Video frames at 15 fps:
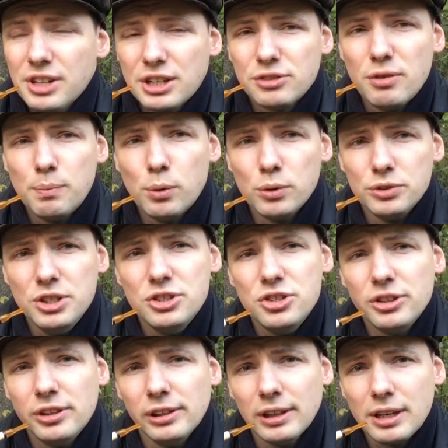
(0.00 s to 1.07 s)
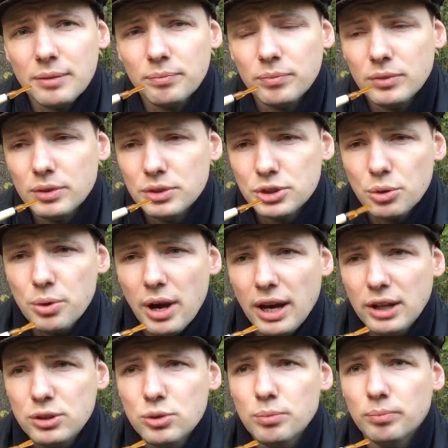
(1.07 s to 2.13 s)
tax report digitally, so you
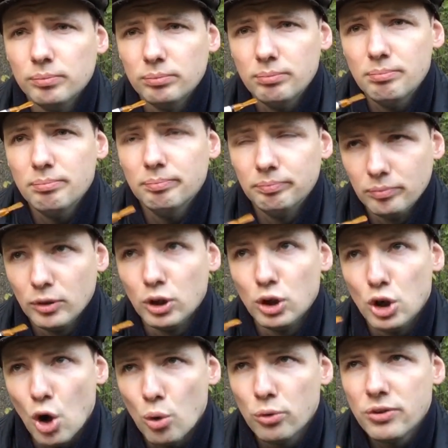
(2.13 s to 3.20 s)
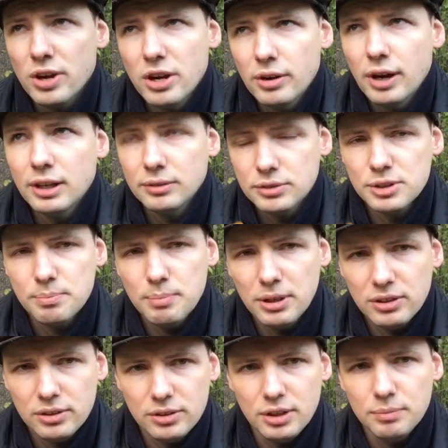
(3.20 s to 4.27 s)
had to go there and submit
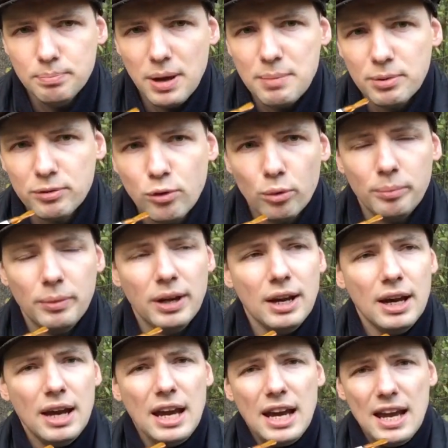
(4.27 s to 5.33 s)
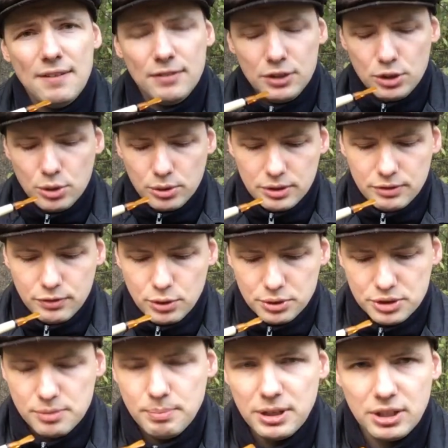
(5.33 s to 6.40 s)
it in paper form. Even if you're
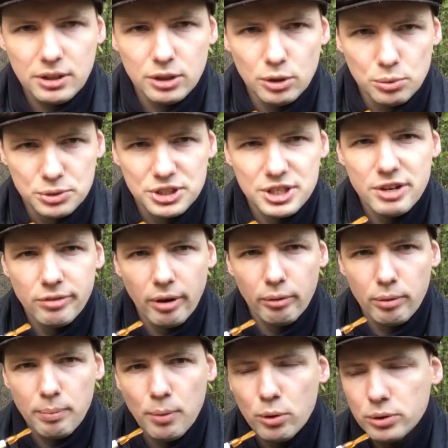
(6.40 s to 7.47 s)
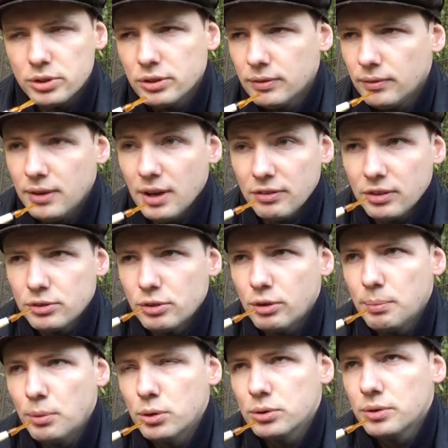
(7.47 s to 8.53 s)
submitting zero report, nothing to
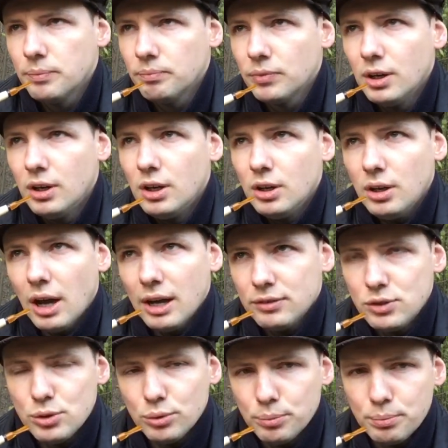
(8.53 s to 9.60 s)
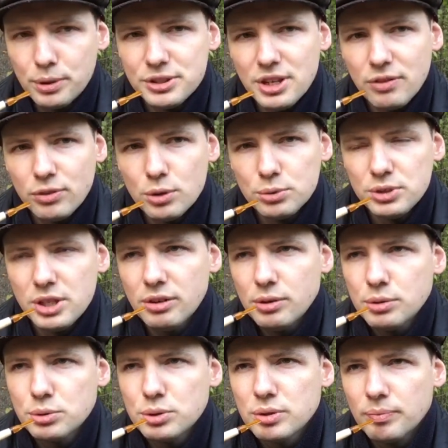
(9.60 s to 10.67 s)
report, you had to present those
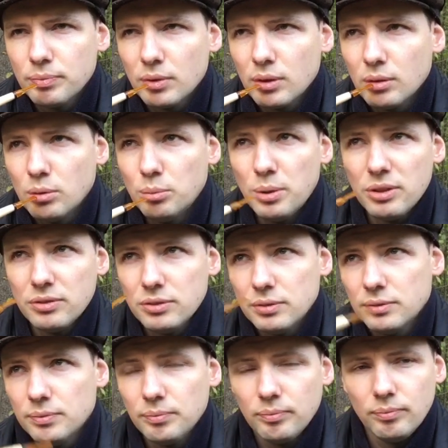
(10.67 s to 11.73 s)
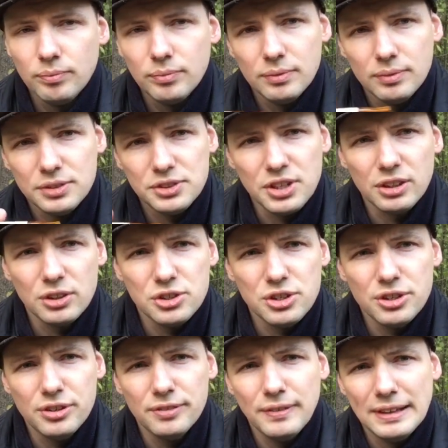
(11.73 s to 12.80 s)
zeros with
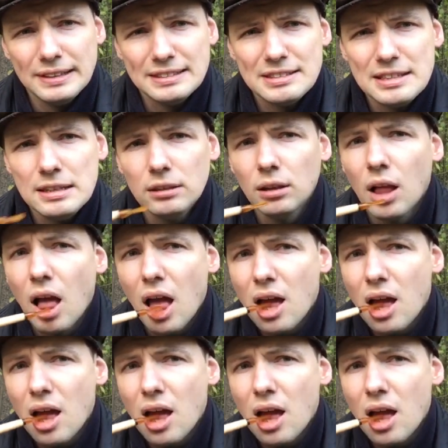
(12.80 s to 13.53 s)
signature and seal.